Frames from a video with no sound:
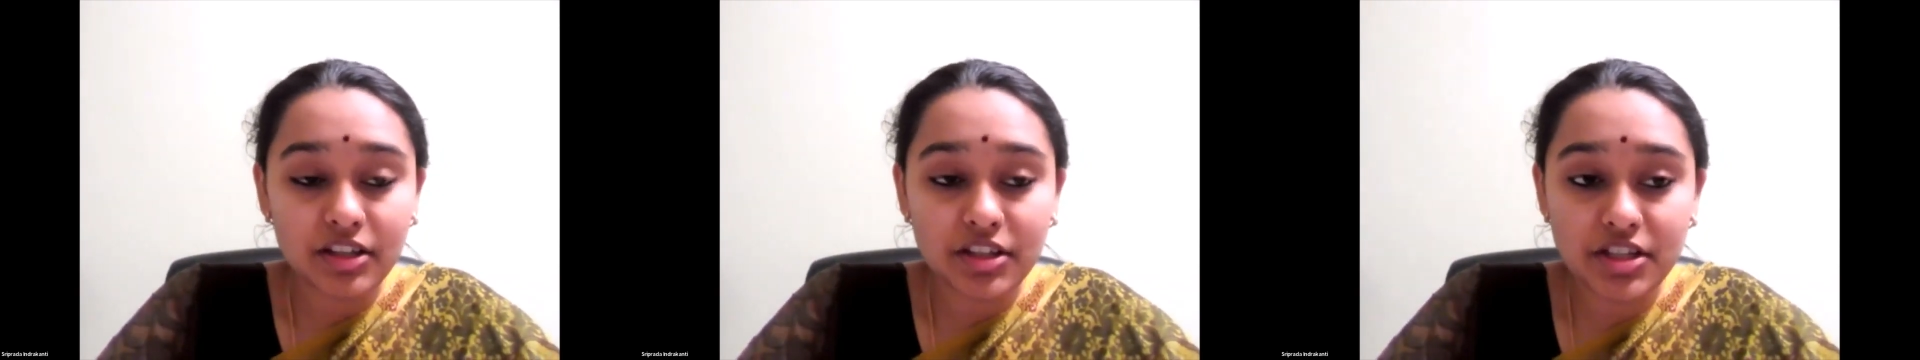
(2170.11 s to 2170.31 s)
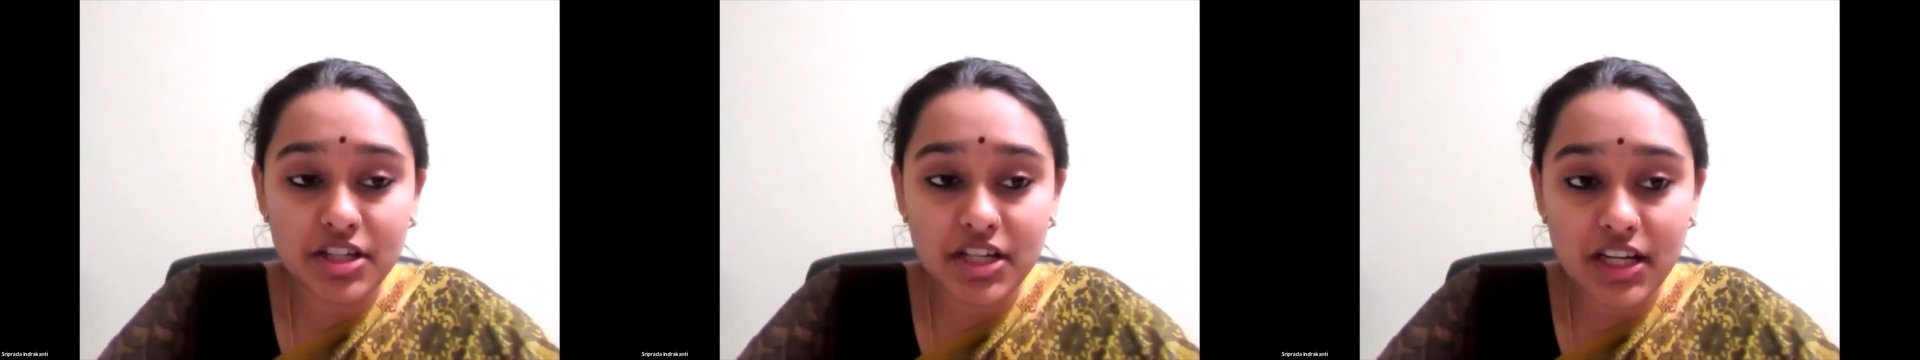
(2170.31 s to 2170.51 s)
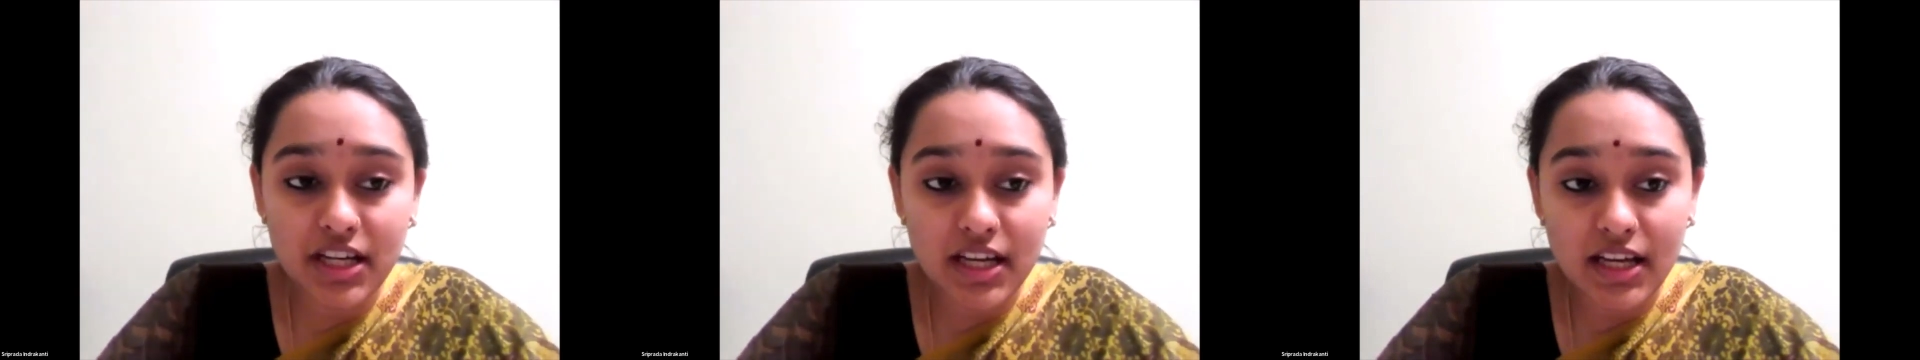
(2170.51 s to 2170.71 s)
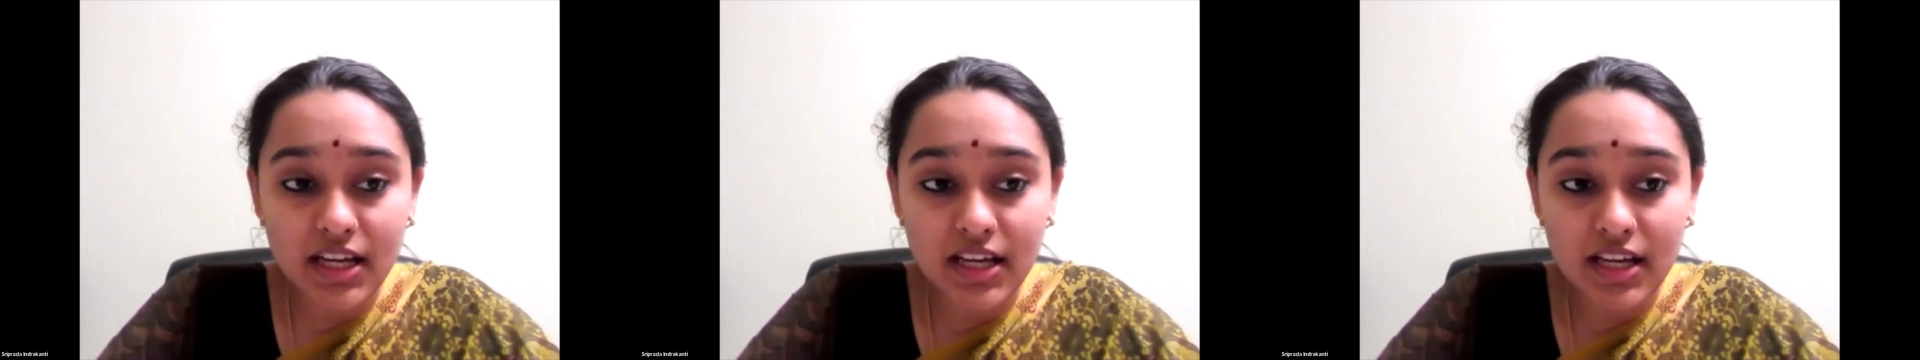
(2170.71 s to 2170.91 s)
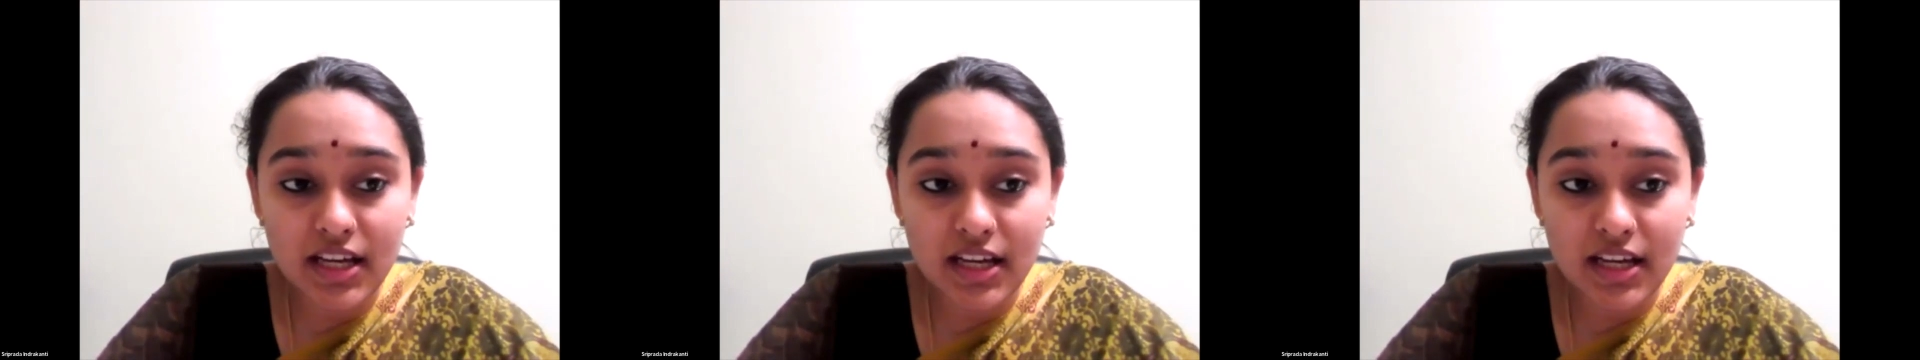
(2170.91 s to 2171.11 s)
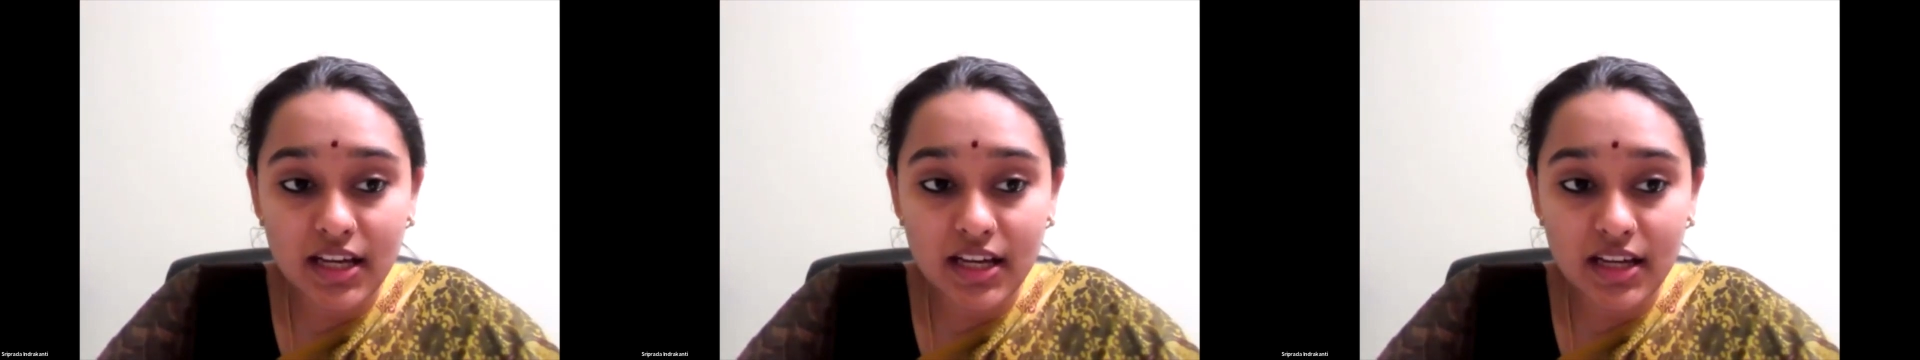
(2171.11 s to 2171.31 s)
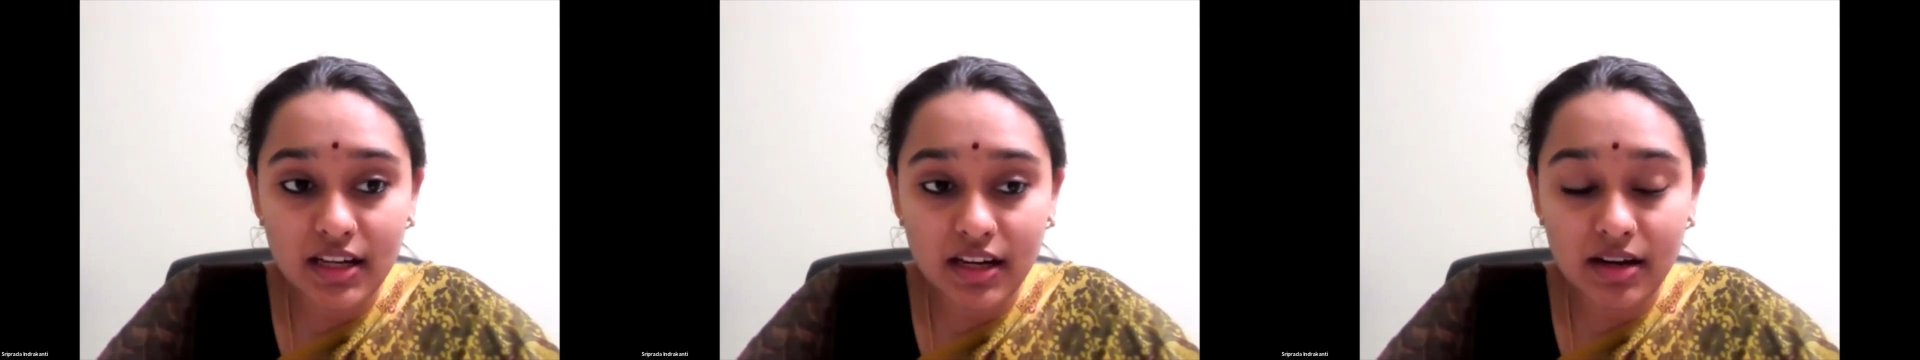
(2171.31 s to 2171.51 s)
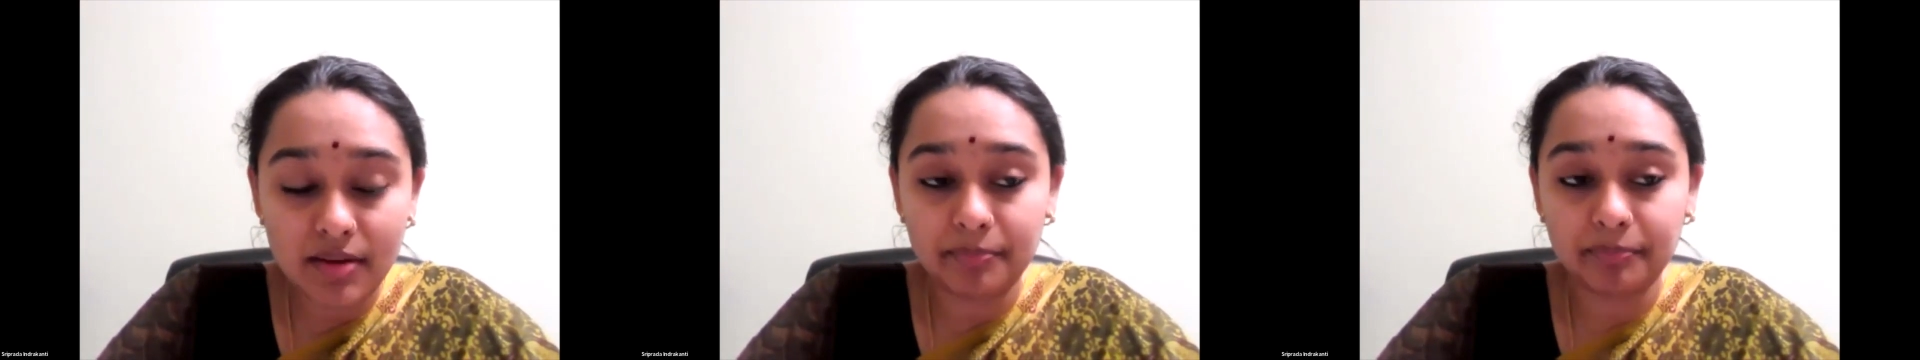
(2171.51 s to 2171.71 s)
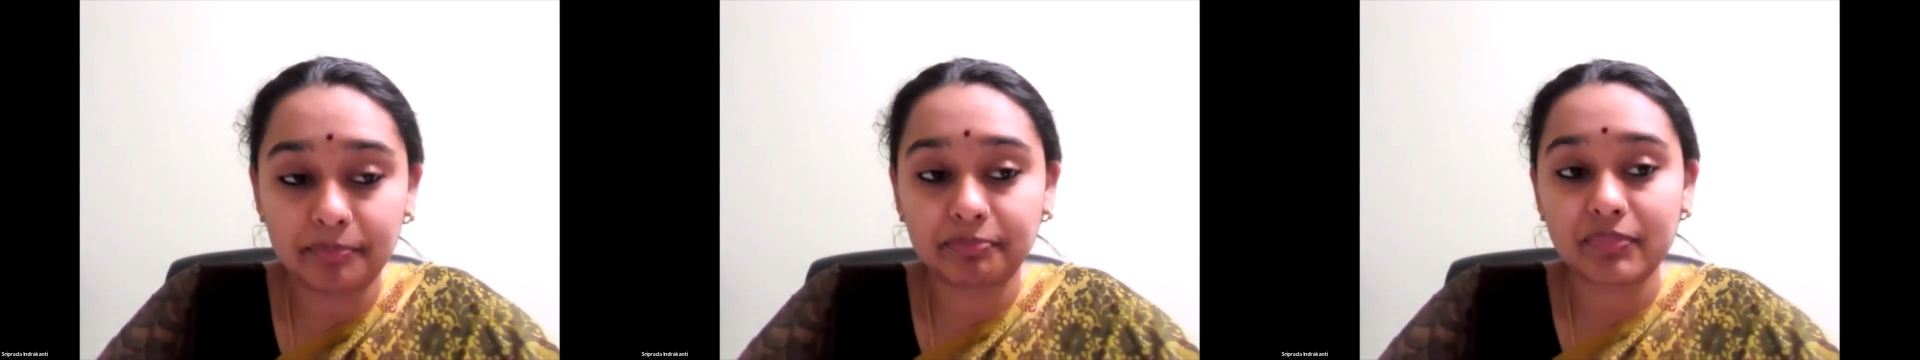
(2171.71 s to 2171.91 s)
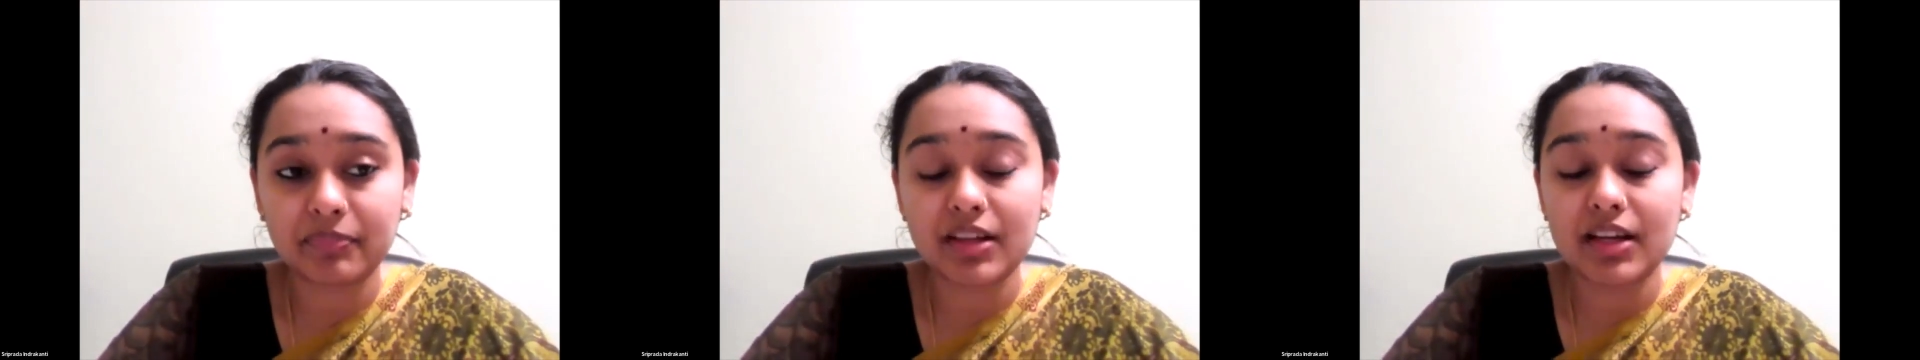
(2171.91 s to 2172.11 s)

kshiram.